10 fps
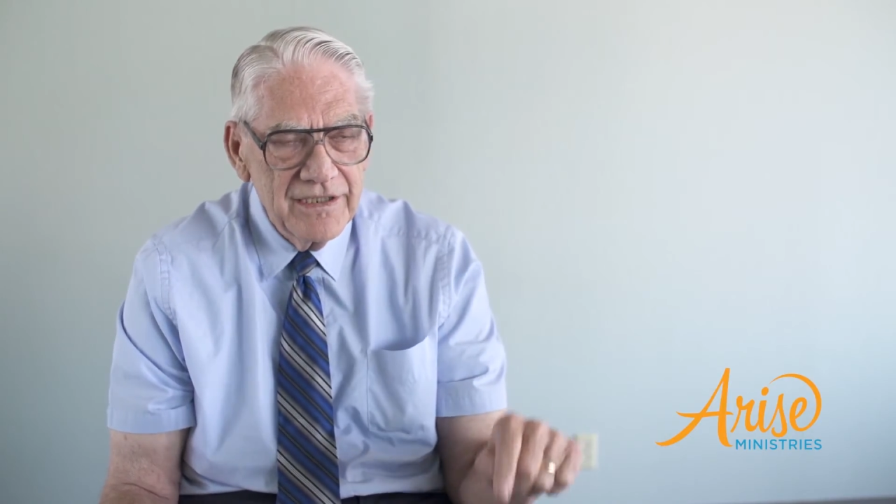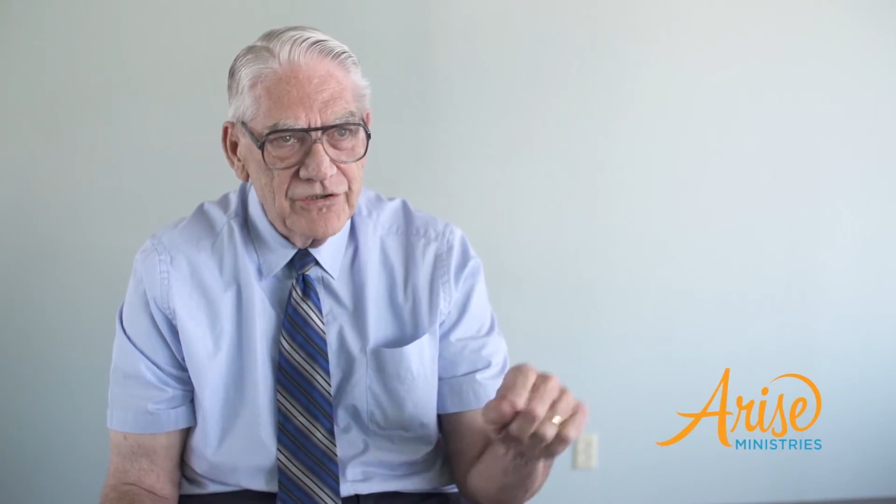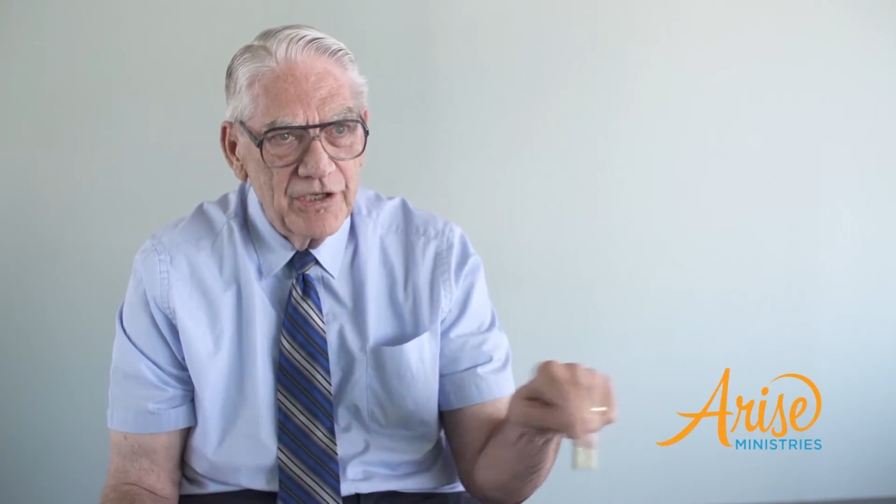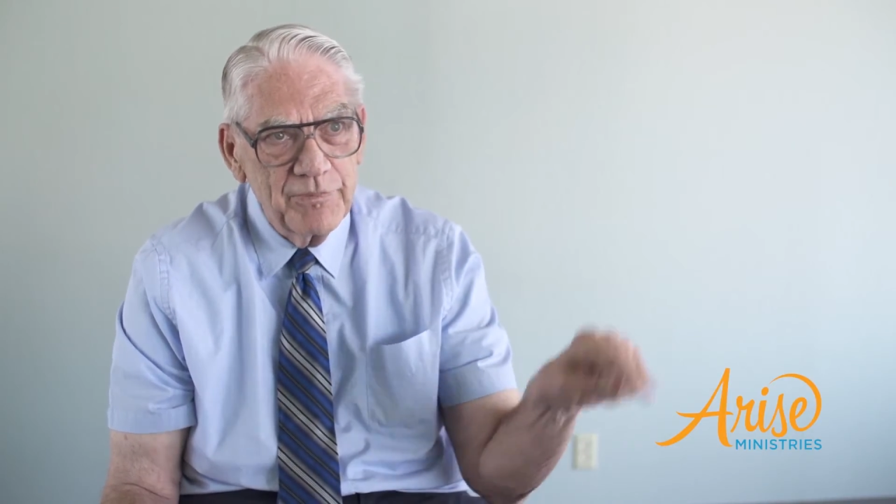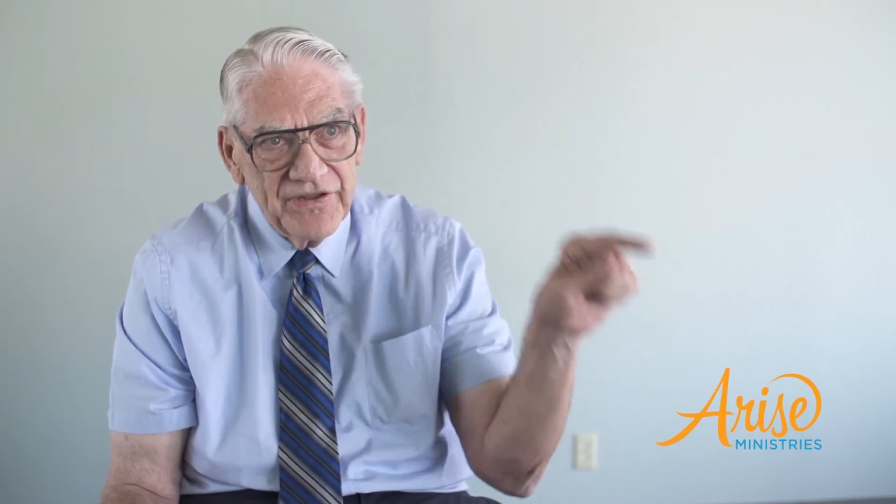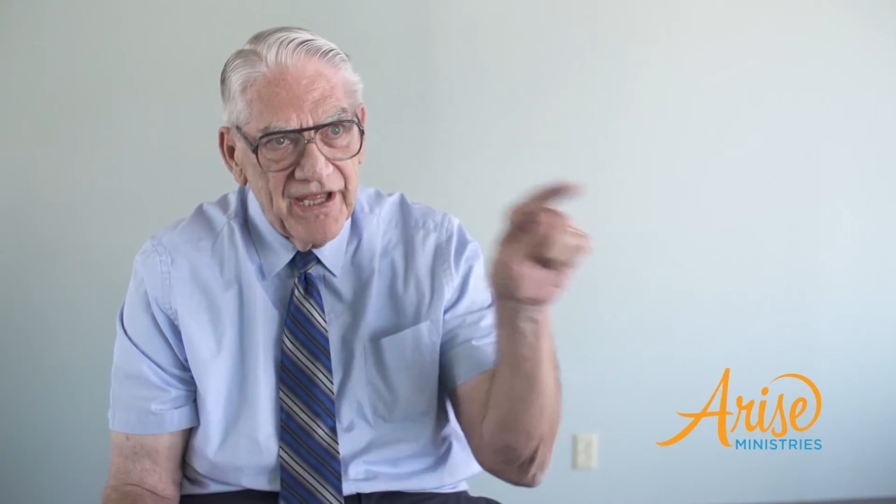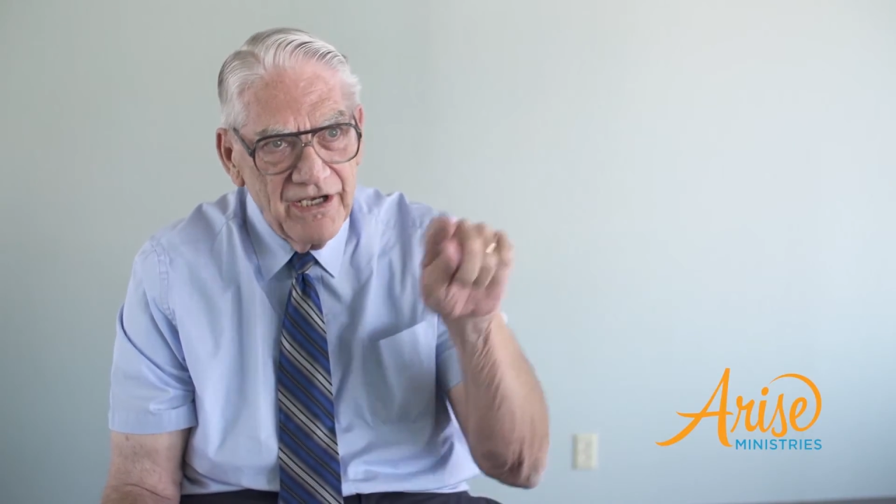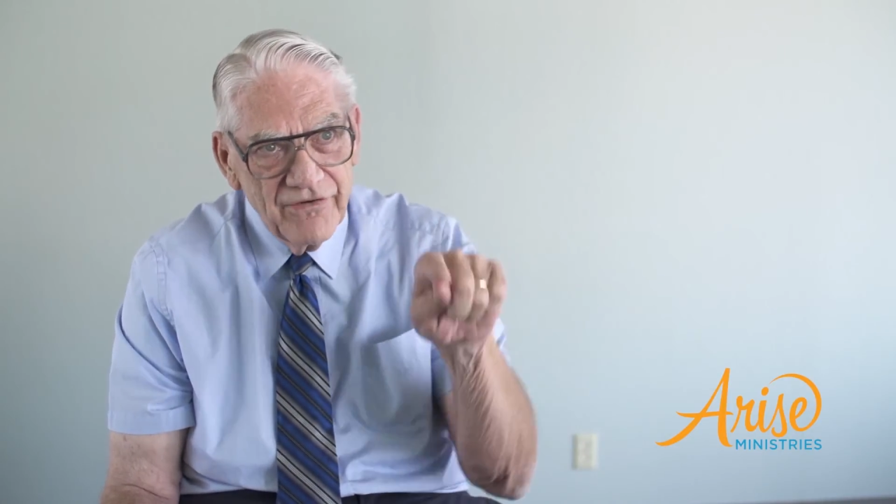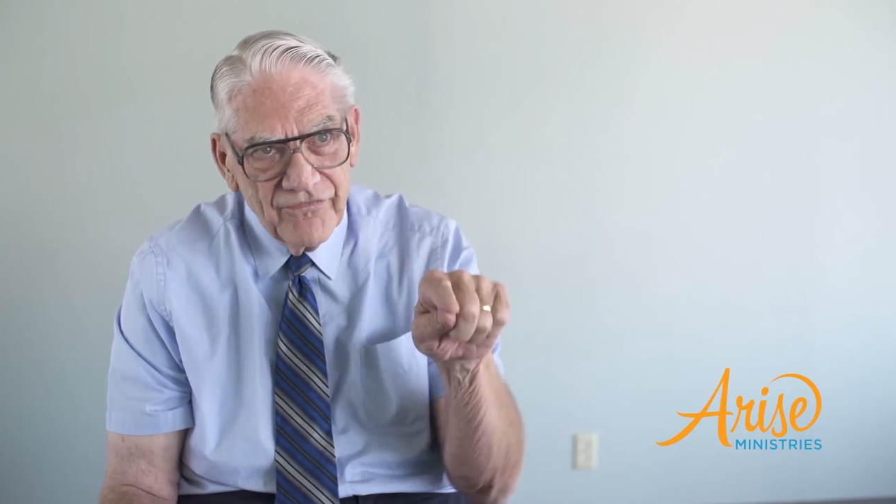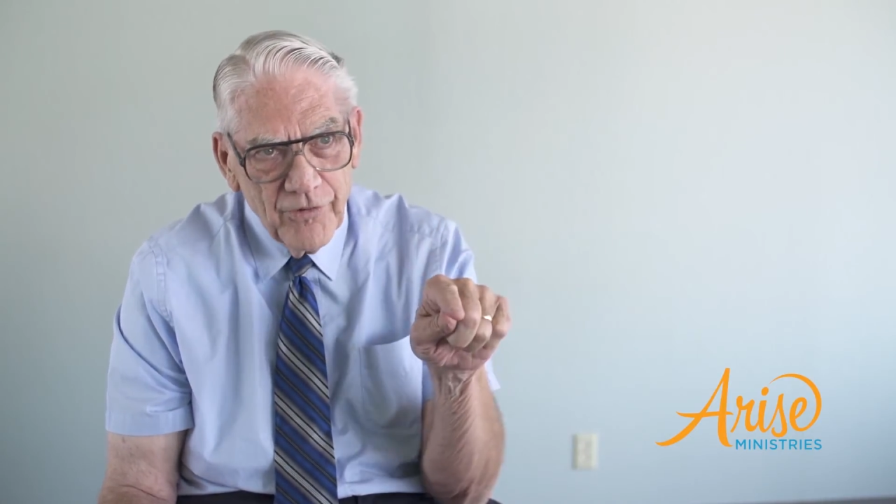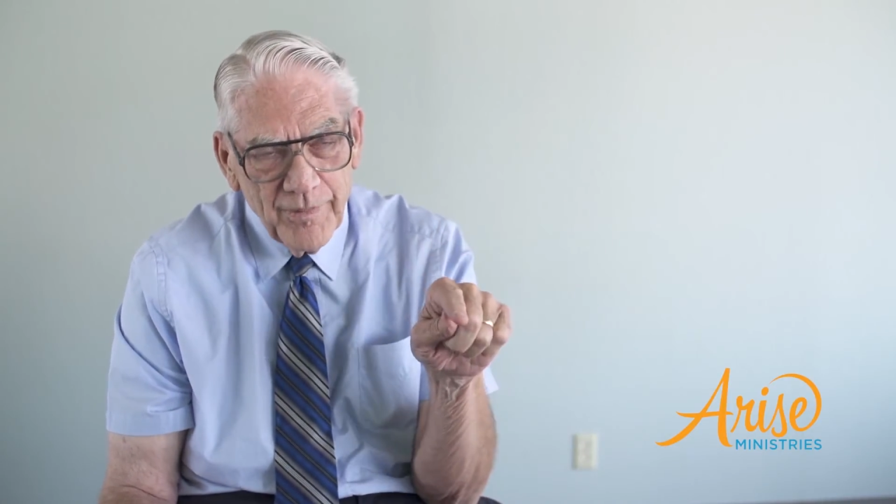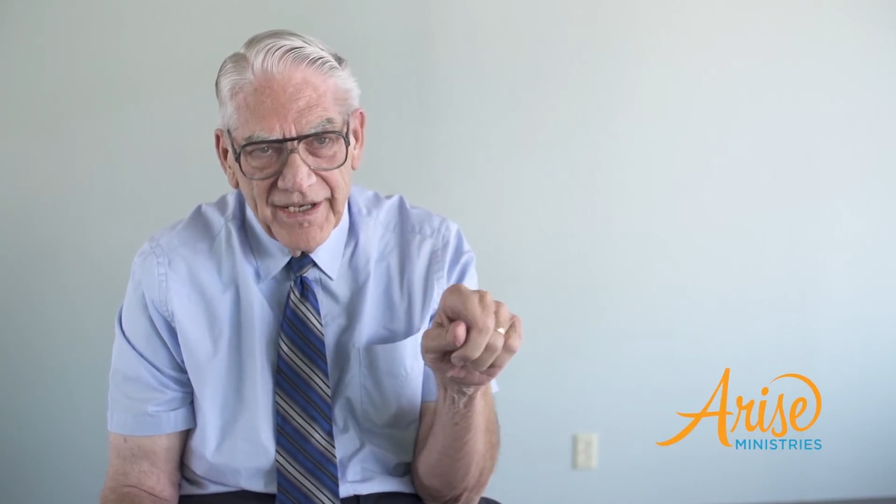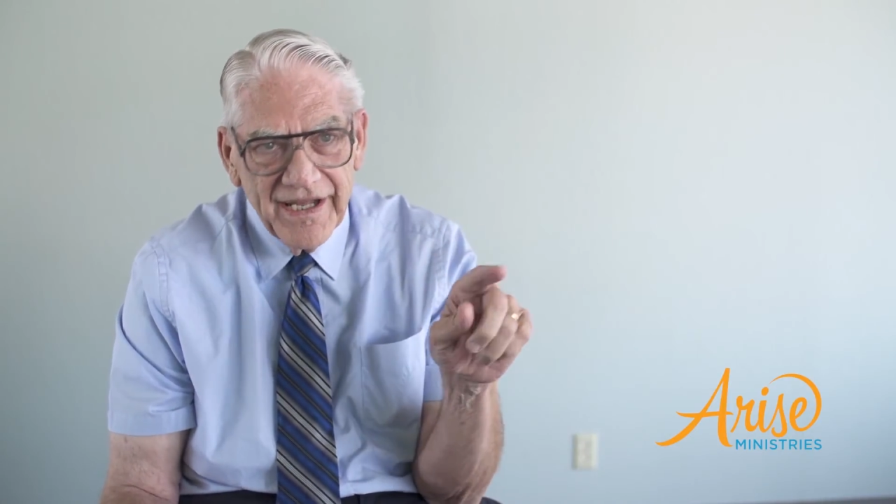so you put that in the formula.